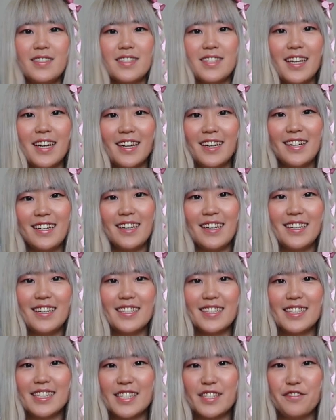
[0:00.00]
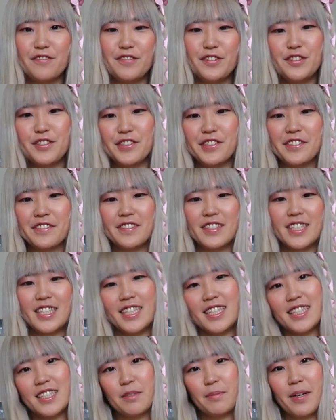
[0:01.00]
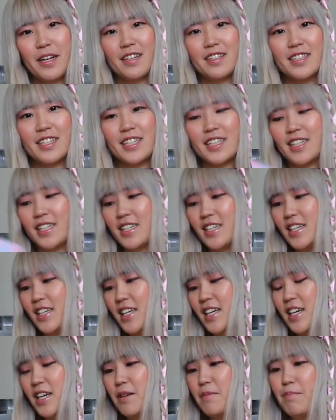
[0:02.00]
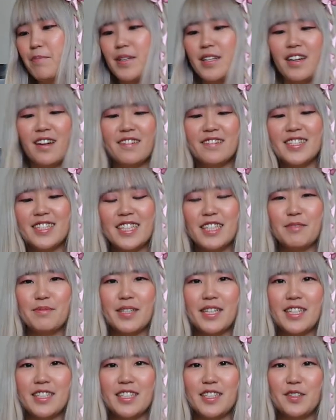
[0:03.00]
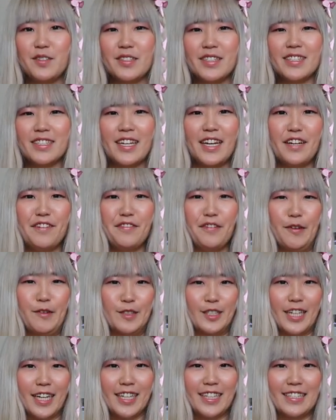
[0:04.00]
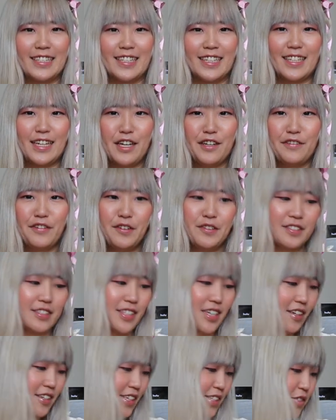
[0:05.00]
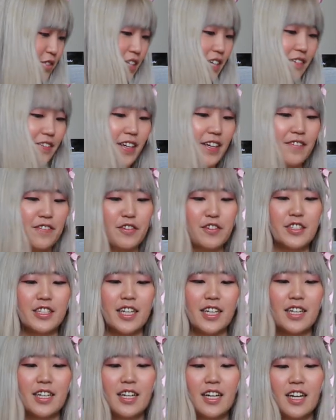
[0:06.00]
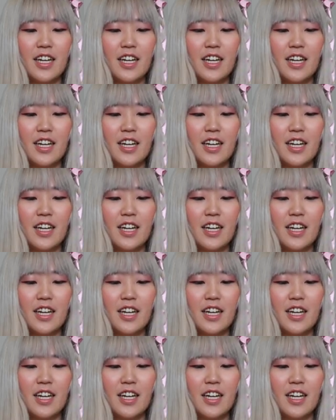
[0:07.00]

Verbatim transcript: Ta-da! This is the future of C Ds apparently. But not really, because it uses a headphone jacks, and iPhones nowadays don't have a headphone jack.